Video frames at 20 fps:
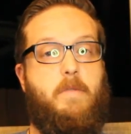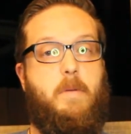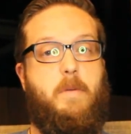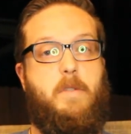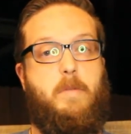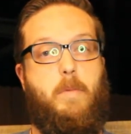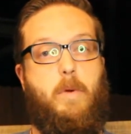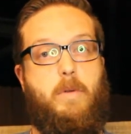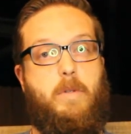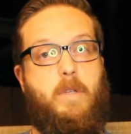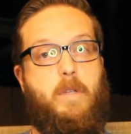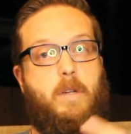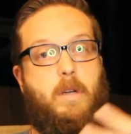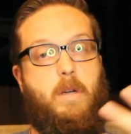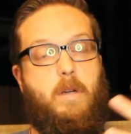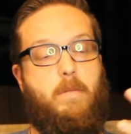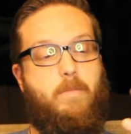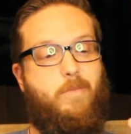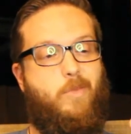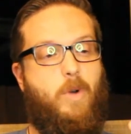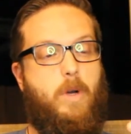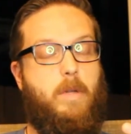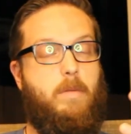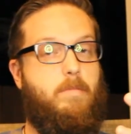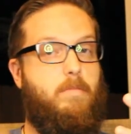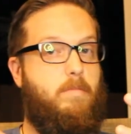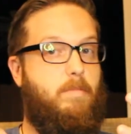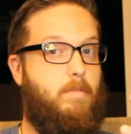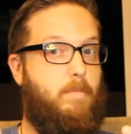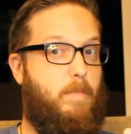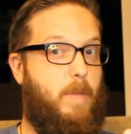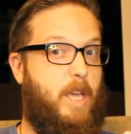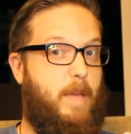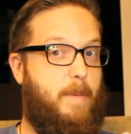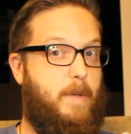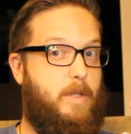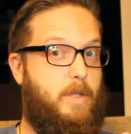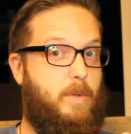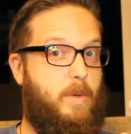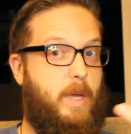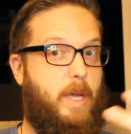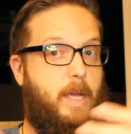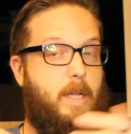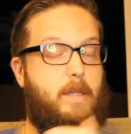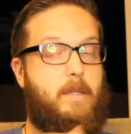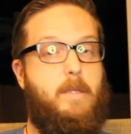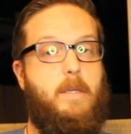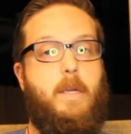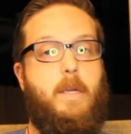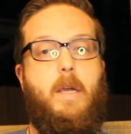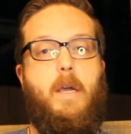I've smoked it on 1, maybe 2 hands.